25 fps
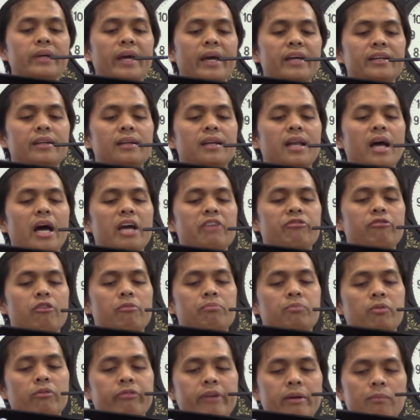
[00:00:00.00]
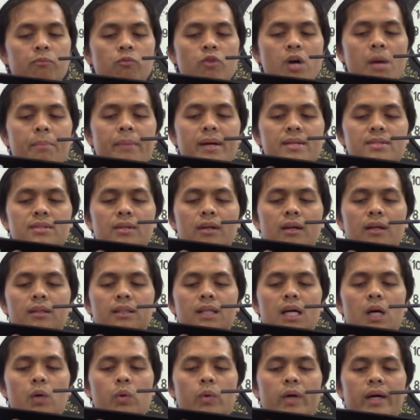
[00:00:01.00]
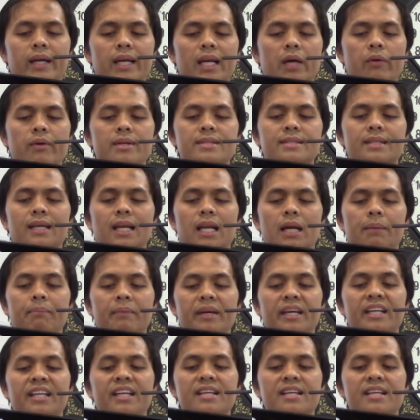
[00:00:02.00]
at the life of Prophet Muhammad sallallahu alaihi wasallam in